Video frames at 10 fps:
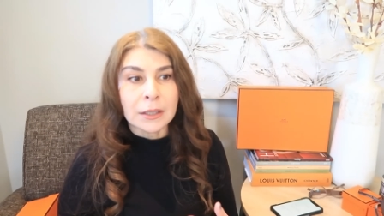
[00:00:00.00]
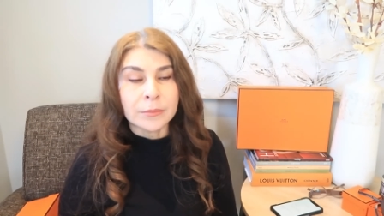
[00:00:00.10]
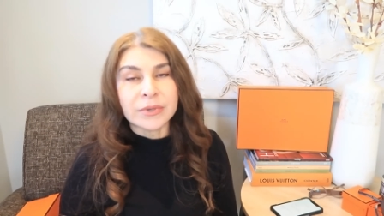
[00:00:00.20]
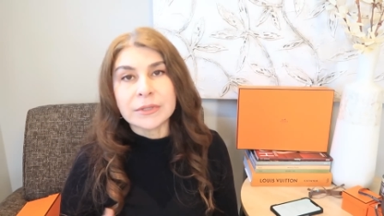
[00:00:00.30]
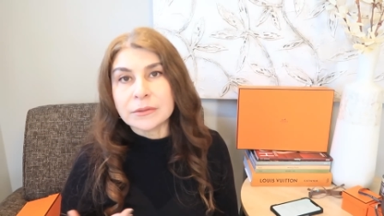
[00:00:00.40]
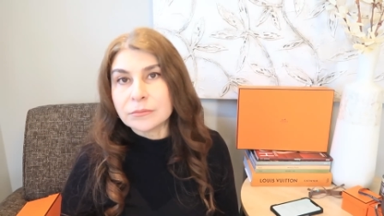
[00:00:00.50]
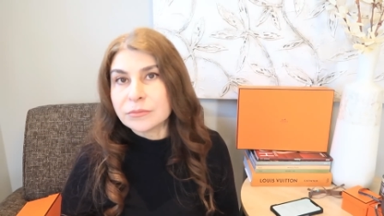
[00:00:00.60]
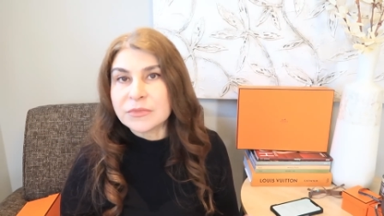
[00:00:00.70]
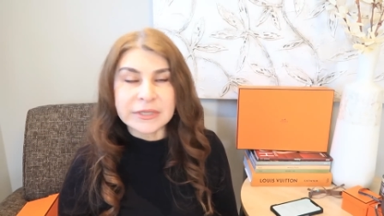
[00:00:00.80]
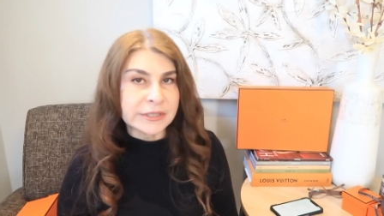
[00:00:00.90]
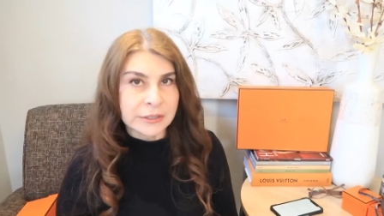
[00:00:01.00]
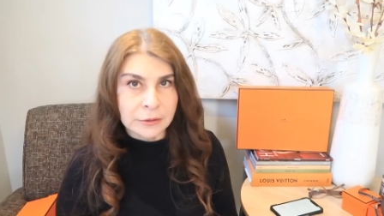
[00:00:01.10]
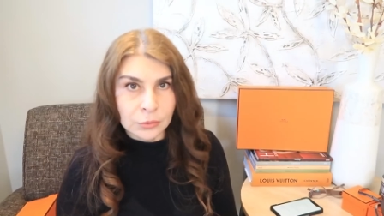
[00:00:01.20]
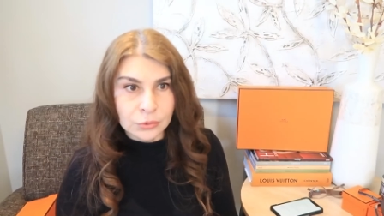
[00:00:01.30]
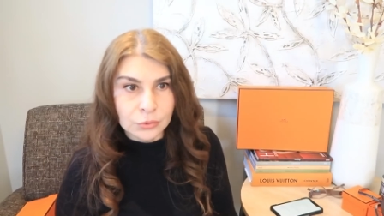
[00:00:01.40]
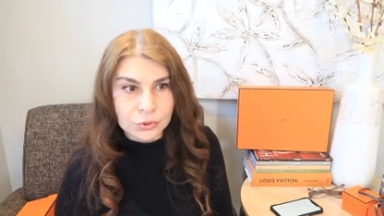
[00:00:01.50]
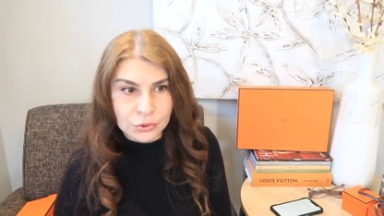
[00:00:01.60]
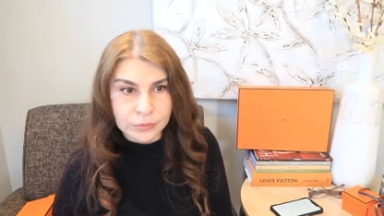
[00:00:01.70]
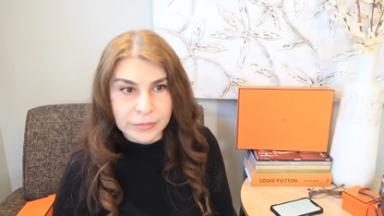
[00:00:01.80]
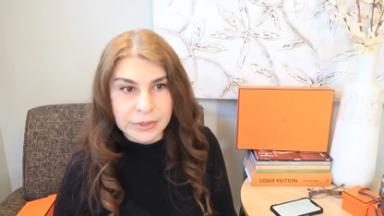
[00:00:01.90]
but they didn't look good
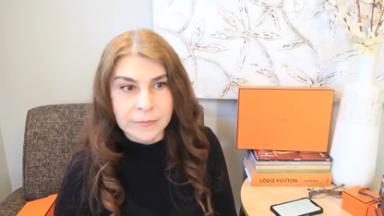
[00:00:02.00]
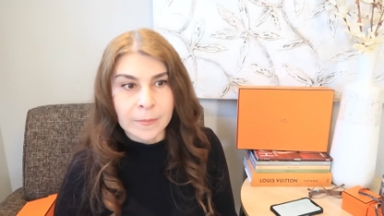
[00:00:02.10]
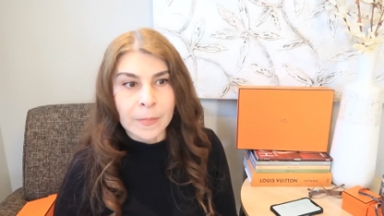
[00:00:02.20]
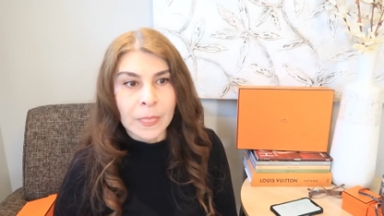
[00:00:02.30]
on me.